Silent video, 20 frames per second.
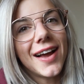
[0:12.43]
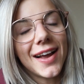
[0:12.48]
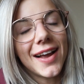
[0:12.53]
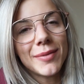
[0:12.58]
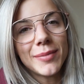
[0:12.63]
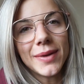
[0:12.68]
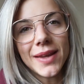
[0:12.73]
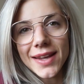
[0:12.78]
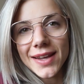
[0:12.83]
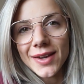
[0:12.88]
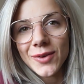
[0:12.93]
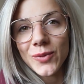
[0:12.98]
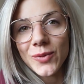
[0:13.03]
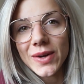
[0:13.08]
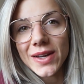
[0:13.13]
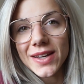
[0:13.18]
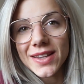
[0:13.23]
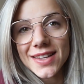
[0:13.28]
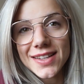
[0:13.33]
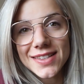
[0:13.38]
I'm here
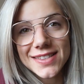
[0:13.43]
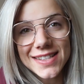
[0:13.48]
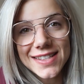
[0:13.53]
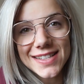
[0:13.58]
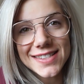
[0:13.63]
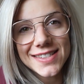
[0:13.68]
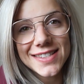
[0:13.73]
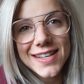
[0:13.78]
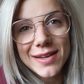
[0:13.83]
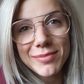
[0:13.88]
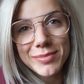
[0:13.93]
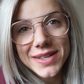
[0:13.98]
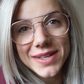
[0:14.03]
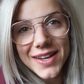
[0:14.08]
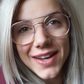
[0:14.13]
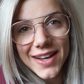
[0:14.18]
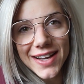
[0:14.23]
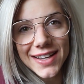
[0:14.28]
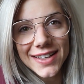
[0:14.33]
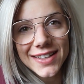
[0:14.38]
with season number
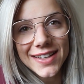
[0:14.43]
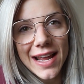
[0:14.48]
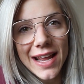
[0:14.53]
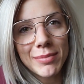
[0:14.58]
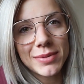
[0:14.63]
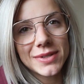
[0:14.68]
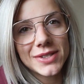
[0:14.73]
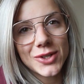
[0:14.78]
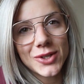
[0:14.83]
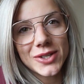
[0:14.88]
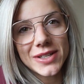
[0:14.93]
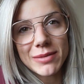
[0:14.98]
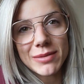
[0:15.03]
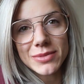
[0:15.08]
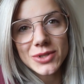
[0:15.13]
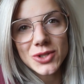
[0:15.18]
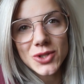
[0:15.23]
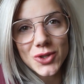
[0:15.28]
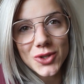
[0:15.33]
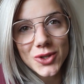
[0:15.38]
nine, episode
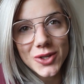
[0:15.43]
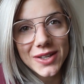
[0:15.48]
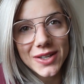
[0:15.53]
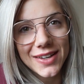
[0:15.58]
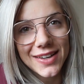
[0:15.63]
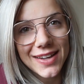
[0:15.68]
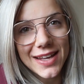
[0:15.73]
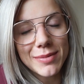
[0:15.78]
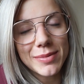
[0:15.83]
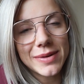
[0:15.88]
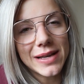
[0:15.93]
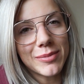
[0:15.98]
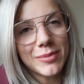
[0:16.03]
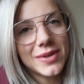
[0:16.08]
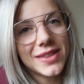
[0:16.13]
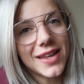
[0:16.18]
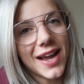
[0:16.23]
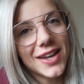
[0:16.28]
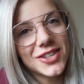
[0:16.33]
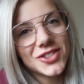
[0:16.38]
number two, Keeping
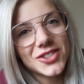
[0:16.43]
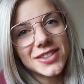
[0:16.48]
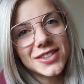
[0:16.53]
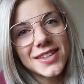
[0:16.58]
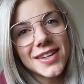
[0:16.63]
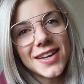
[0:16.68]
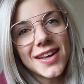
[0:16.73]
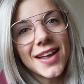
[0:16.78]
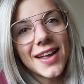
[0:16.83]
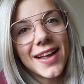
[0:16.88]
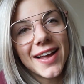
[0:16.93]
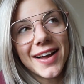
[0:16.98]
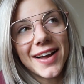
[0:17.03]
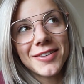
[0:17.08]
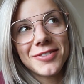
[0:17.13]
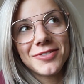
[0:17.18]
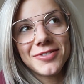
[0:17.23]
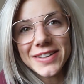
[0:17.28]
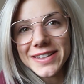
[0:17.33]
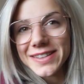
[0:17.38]
Up With Asha,
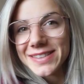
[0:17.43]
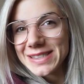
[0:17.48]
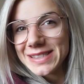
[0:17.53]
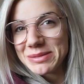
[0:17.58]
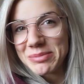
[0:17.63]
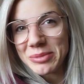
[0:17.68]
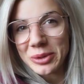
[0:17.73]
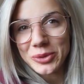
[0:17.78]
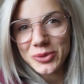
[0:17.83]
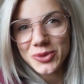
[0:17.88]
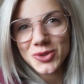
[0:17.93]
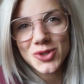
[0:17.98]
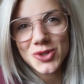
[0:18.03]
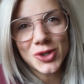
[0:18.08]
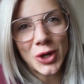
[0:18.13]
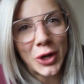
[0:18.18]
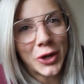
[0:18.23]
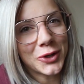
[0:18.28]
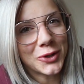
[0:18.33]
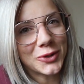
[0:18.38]
a fitness model's
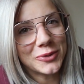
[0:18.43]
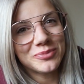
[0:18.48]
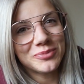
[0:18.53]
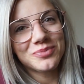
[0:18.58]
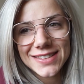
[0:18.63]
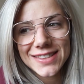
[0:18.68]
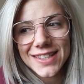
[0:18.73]
journal.